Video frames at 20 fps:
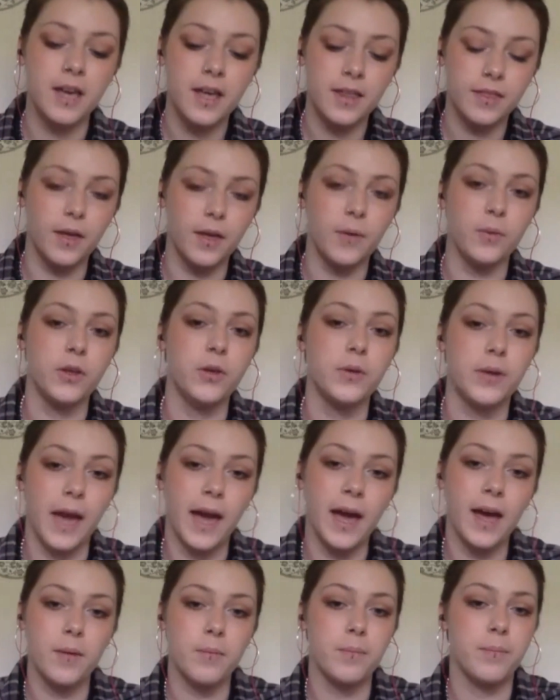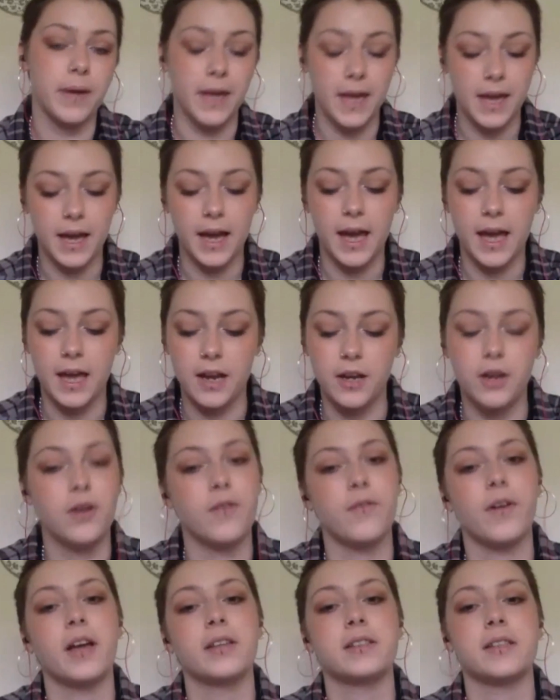that you get being in
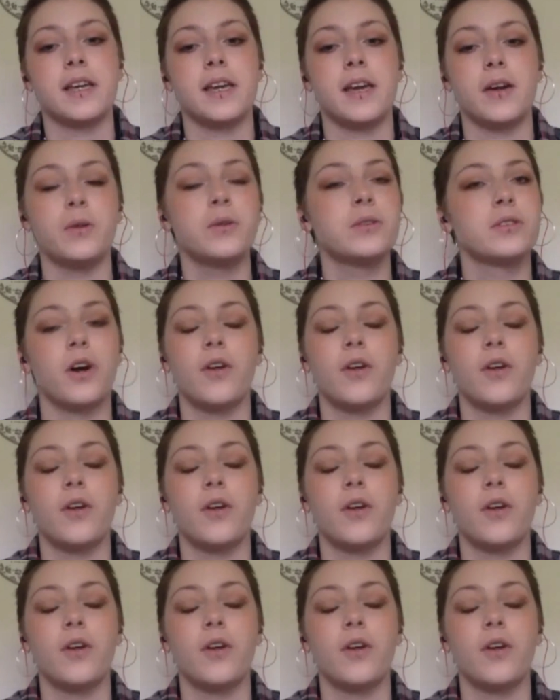university halls.